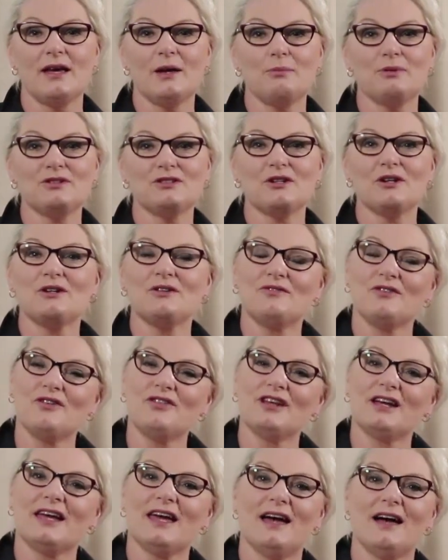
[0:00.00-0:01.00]
episode of On
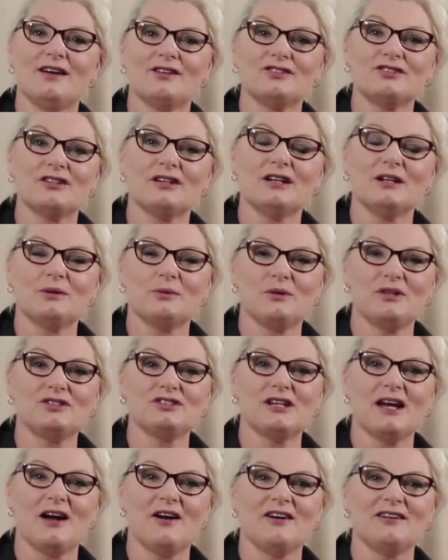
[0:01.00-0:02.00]
the Couch with
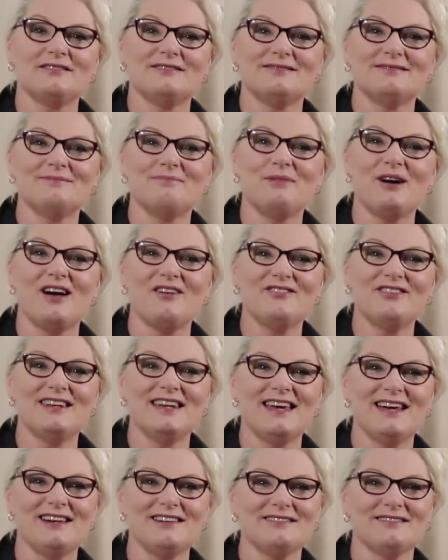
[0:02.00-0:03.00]
Sharon. Bye for
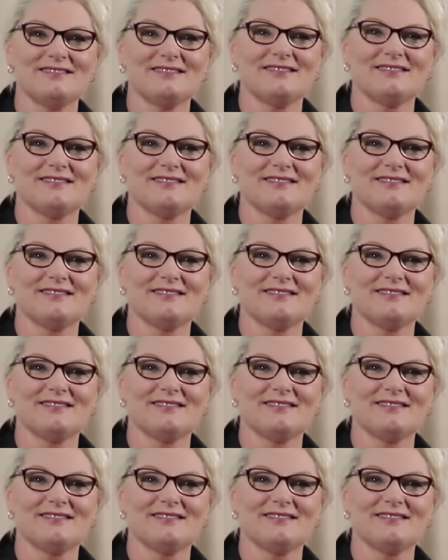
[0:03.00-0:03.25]
now.